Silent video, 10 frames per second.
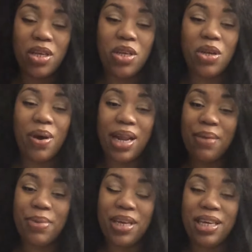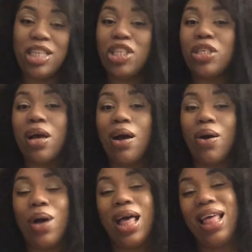You know what I mean?
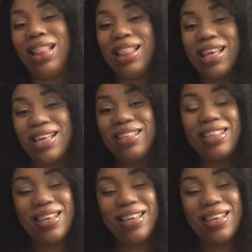So this